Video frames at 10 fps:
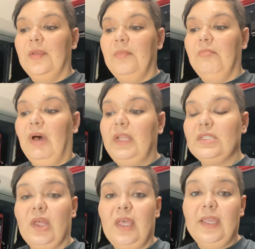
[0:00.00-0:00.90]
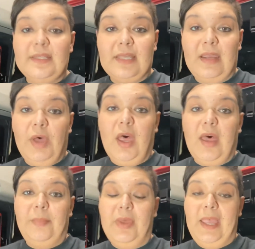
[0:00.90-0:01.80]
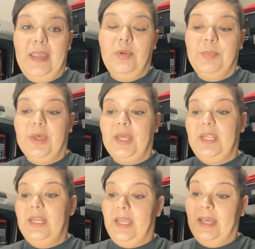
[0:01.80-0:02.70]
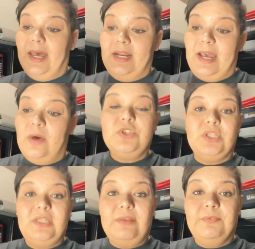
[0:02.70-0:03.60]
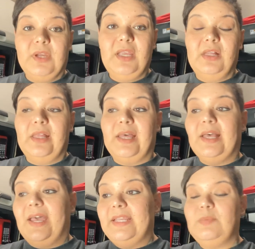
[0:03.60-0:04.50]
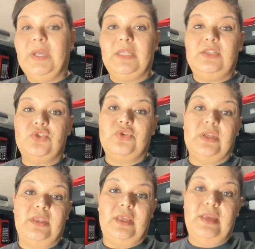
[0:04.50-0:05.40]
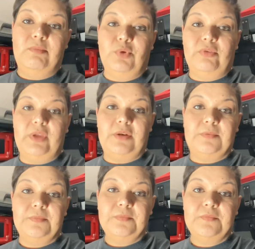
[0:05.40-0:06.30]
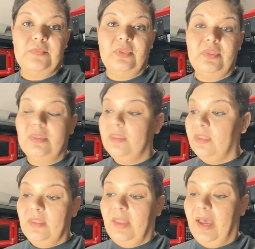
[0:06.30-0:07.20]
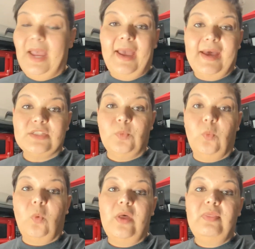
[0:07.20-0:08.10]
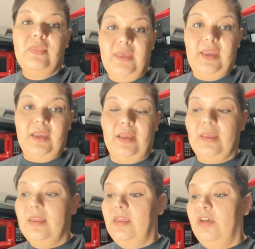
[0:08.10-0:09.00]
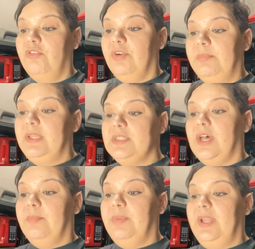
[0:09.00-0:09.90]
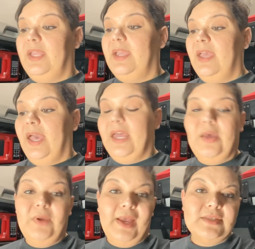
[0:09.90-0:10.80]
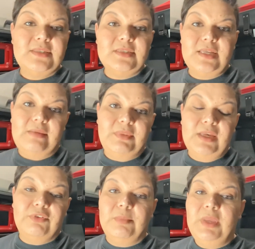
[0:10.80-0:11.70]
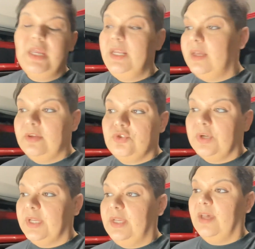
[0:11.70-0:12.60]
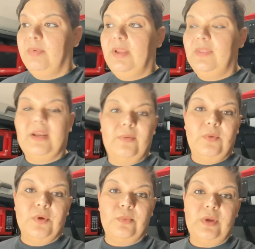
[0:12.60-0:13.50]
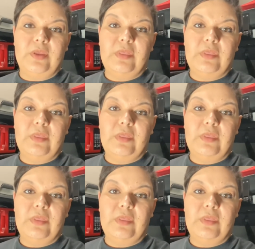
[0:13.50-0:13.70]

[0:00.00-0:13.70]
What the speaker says: But as long as I'm up, able-bodied, and got hours on that fucking clock, I expect this truck to keep moving. I ask one thing from this company, and I would ask the same thing from any other trucking company that I would work with.